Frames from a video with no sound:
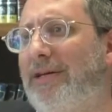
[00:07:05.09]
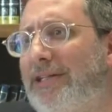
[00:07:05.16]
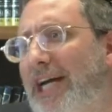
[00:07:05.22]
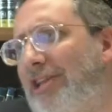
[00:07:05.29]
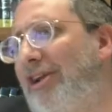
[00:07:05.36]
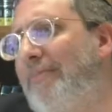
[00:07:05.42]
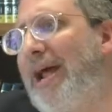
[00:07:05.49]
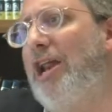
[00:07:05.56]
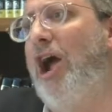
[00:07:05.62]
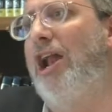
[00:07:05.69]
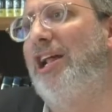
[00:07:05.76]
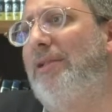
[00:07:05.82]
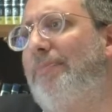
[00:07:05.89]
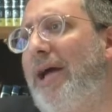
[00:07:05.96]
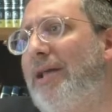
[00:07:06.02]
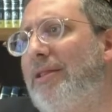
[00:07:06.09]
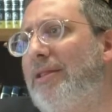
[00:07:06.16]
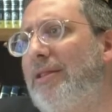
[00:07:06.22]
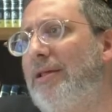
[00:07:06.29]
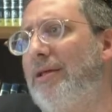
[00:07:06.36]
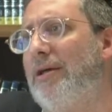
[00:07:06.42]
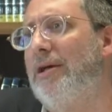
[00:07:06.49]
That's what Rabbeinu Yonah explains.
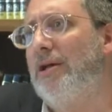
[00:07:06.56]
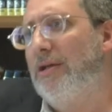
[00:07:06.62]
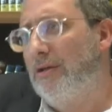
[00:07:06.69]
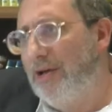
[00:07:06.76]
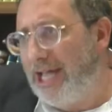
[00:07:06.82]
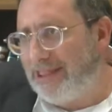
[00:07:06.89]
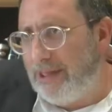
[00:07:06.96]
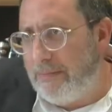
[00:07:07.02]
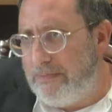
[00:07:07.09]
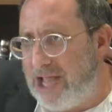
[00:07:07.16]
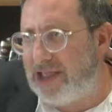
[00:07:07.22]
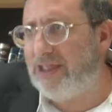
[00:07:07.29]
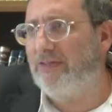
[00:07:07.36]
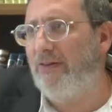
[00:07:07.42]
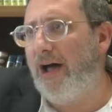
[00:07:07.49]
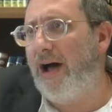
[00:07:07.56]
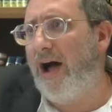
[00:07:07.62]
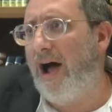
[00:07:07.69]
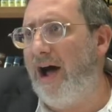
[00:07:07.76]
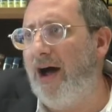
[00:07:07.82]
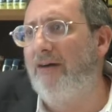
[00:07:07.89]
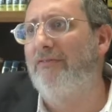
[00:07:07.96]
You get the mitzvah
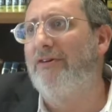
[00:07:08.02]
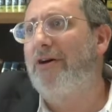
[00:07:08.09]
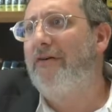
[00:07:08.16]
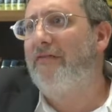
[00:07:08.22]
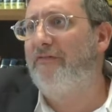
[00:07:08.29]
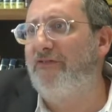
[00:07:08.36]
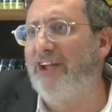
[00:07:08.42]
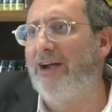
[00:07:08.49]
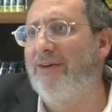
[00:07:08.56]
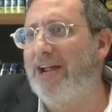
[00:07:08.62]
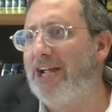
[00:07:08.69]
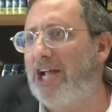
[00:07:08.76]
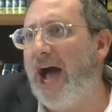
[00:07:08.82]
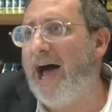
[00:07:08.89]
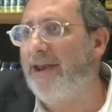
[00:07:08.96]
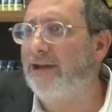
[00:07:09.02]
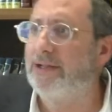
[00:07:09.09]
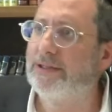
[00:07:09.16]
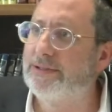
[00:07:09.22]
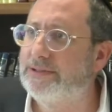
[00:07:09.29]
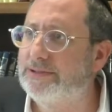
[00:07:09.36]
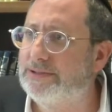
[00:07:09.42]
of fearing God.
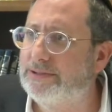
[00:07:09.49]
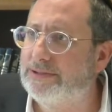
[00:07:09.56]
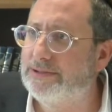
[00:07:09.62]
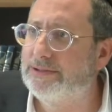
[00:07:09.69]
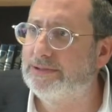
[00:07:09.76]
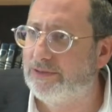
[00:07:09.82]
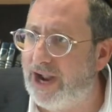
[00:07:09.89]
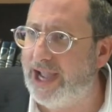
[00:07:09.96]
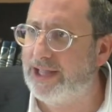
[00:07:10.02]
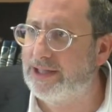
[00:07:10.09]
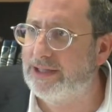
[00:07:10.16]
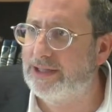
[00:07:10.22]
Right?